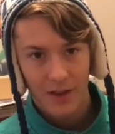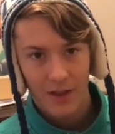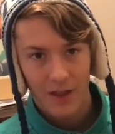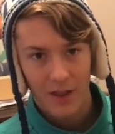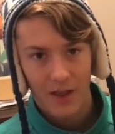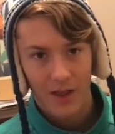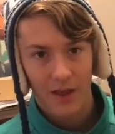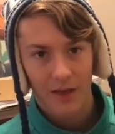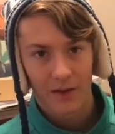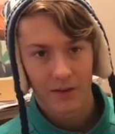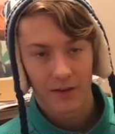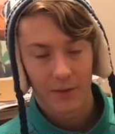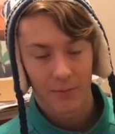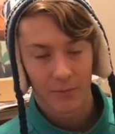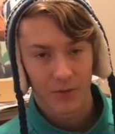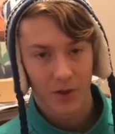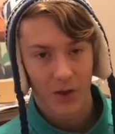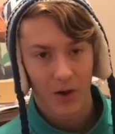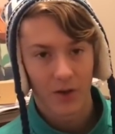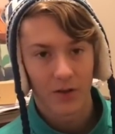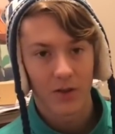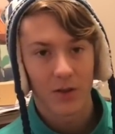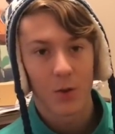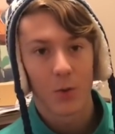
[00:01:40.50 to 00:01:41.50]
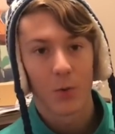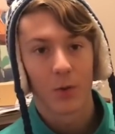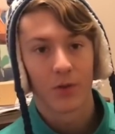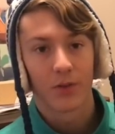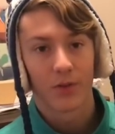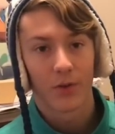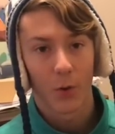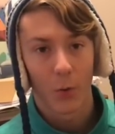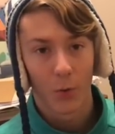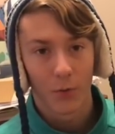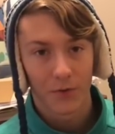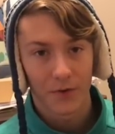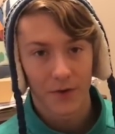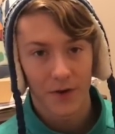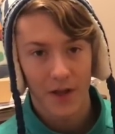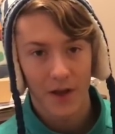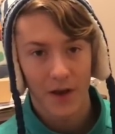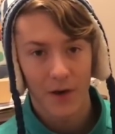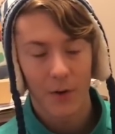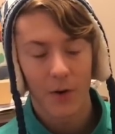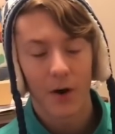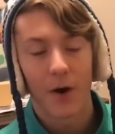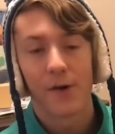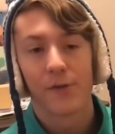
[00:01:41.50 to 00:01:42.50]
And I'm telling you, it's over
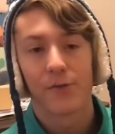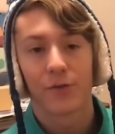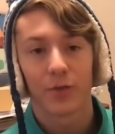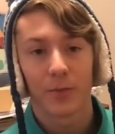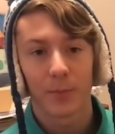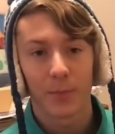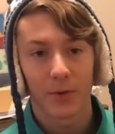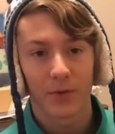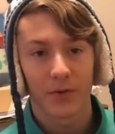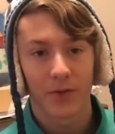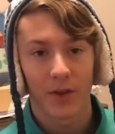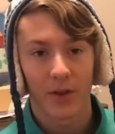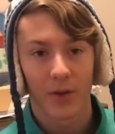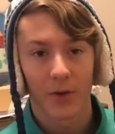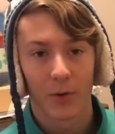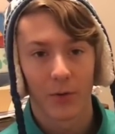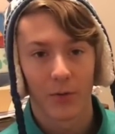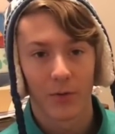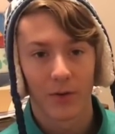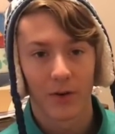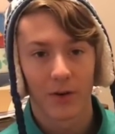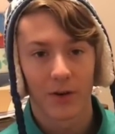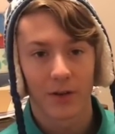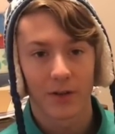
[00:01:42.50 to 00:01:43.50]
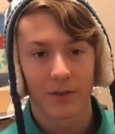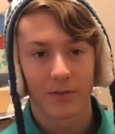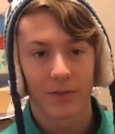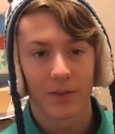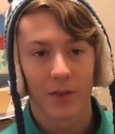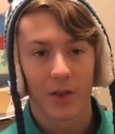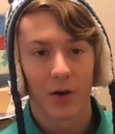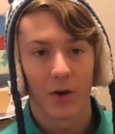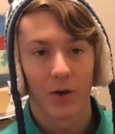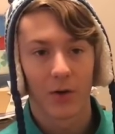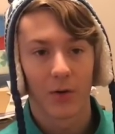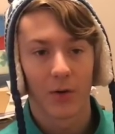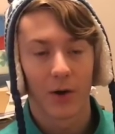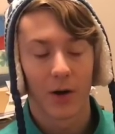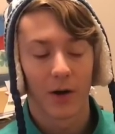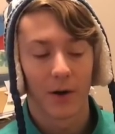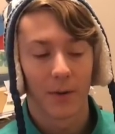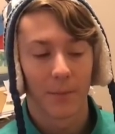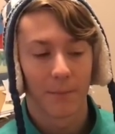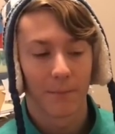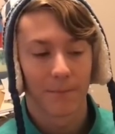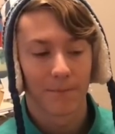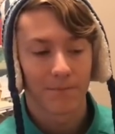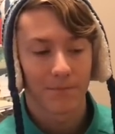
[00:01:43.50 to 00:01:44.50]
now, 100% over, even though
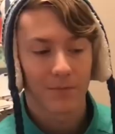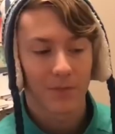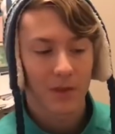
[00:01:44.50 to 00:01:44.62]
um,